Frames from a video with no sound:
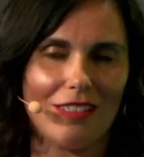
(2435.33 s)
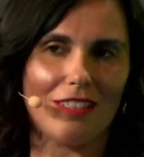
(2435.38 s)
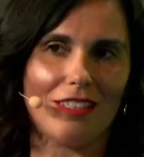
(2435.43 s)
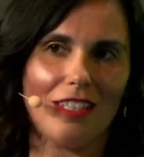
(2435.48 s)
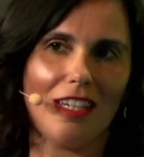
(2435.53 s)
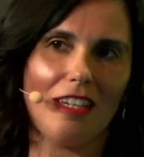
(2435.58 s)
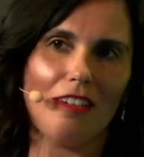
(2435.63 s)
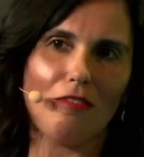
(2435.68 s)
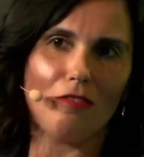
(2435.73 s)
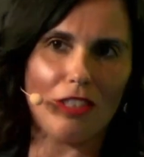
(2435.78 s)

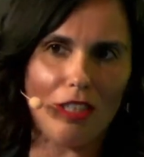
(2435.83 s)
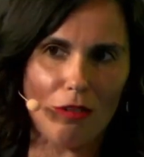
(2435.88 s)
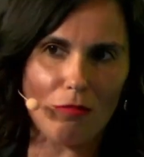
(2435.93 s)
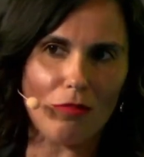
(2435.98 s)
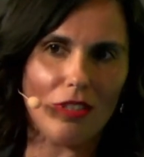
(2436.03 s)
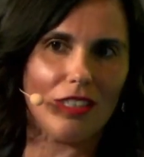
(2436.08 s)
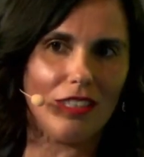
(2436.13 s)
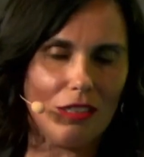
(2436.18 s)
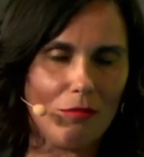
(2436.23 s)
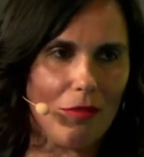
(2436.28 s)
part
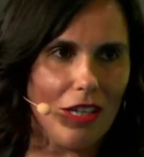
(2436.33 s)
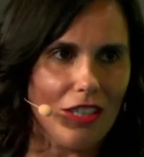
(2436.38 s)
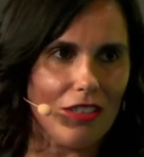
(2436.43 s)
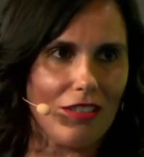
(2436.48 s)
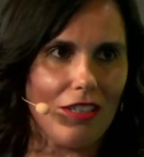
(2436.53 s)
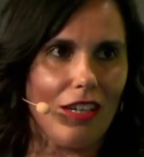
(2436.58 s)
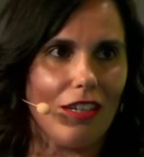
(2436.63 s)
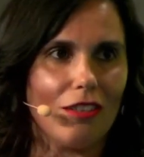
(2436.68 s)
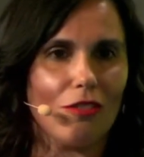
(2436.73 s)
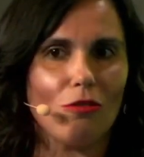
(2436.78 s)
for
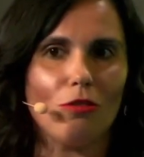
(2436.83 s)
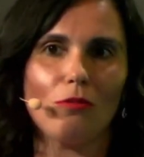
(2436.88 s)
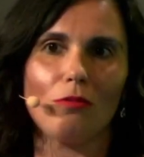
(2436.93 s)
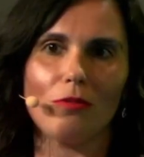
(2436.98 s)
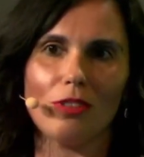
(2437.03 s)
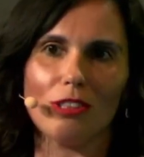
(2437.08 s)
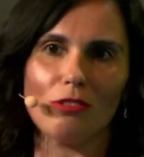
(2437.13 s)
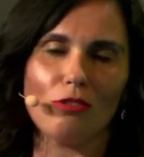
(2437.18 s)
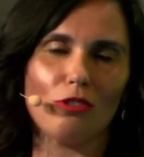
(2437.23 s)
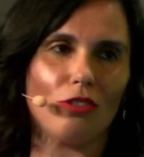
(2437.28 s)

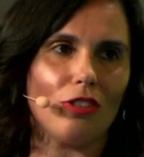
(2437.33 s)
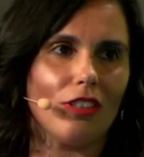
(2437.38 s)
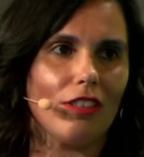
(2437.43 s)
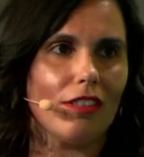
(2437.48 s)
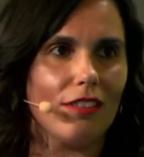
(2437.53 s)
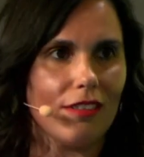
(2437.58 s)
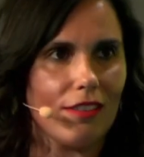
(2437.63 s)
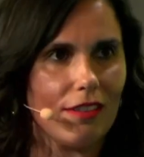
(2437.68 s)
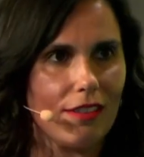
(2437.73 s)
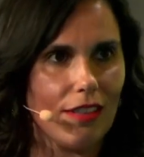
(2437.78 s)
businesses
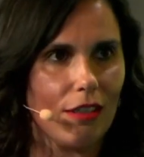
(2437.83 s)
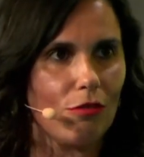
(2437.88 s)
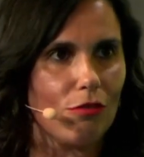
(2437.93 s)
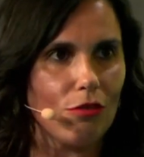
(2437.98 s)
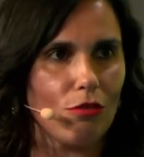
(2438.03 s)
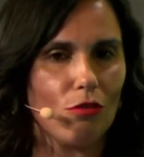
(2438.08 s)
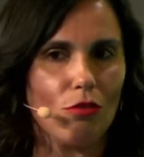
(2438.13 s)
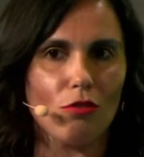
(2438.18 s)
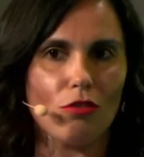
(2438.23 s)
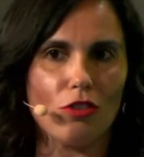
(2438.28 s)
will
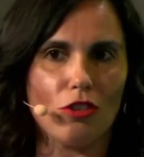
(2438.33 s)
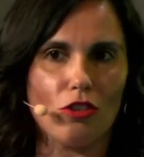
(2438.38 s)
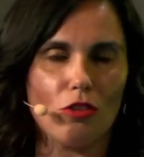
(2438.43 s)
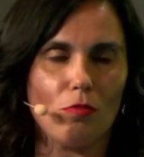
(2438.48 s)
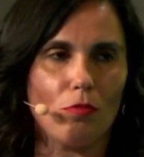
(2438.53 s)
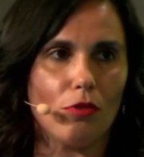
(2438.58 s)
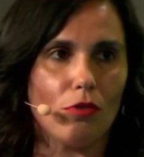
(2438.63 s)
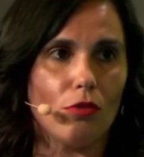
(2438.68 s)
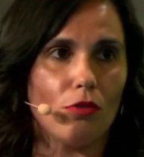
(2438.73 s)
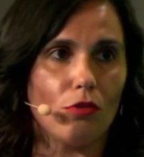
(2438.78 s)
come up
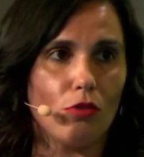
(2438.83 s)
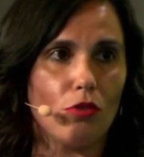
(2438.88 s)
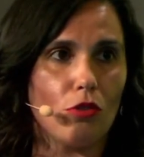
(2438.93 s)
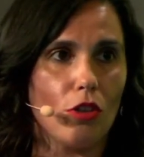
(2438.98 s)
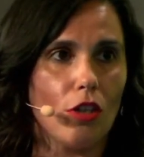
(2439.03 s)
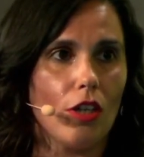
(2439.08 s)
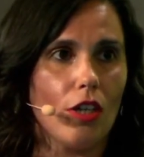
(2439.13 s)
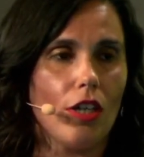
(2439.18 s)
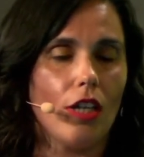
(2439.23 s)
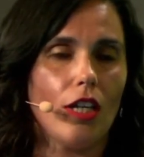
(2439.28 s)
later
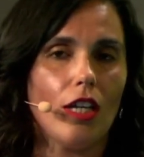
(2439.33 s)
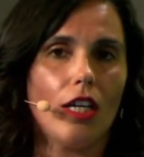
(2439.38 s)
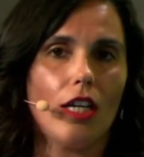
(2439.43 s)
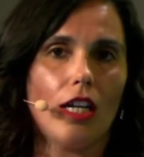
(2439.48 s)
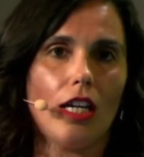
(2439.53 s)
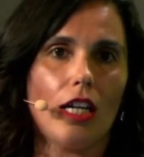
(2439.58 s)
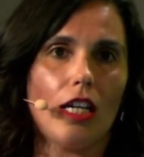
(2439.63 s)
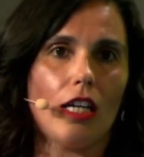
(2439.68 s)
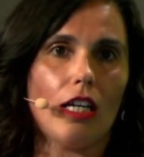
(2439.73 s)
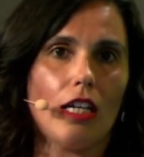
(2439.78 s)
on with the
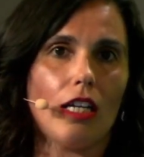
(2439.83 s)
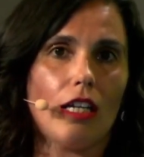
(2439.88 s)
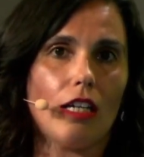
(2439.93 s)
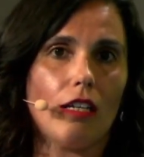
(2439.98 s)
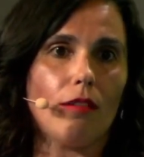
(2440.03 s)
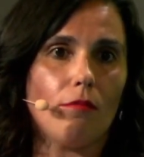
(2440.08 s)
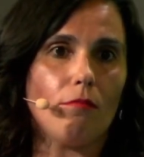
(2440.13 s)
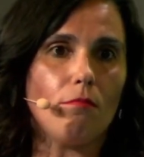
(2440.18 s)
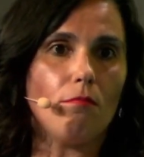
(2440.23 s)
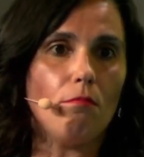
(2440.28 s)

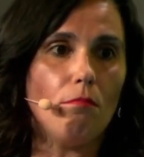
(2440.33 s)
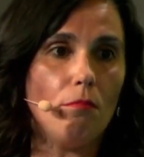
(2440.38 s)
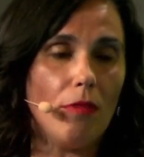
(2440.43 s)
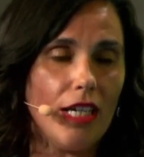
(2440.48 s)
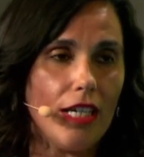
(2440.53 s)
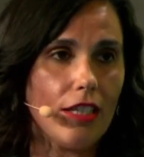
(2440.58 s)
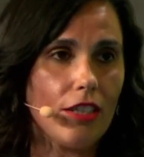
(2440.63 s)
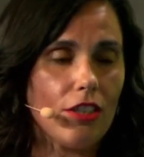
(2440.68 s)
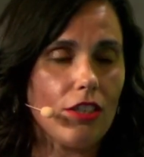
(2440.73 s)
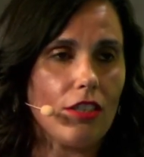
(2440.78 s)
industrialization
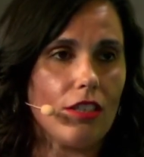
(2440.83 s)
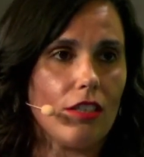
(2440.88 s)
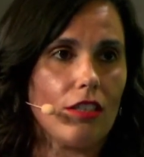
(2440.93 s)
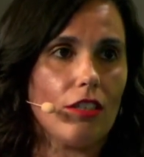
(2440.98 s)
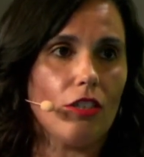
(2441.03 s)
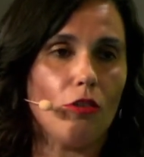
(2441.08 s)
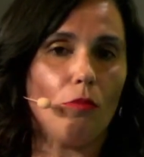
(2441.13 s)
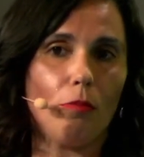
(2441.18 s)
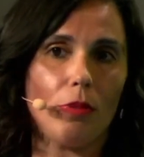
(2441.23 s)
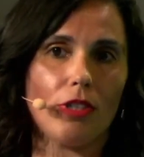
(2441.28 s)
of these
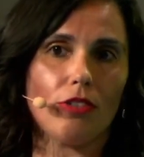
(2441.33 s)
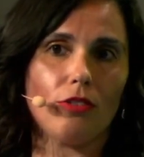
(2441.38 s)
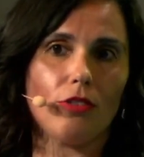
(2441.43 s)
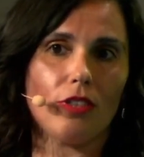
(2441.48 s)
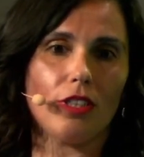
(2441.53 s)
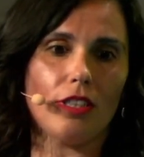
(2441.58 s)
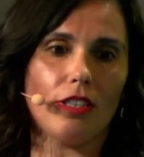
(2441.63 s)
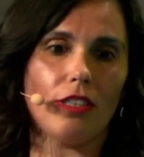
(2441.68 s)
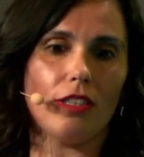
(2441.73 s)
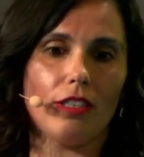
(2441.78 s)
products.
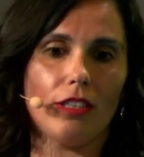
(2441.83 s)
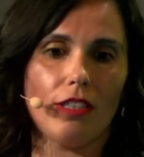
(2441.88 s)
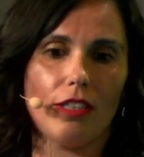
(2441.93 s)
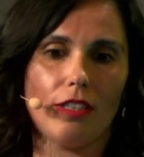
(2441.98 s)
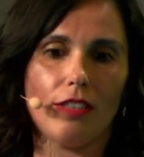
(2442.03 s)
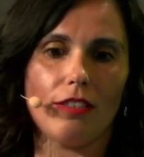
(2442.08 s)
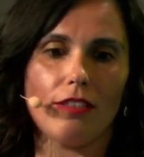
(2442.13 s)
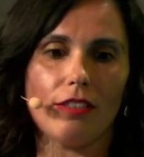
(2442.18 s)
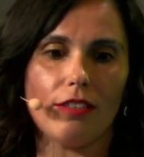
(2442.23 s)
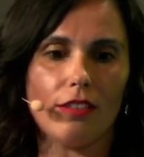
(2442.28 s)
But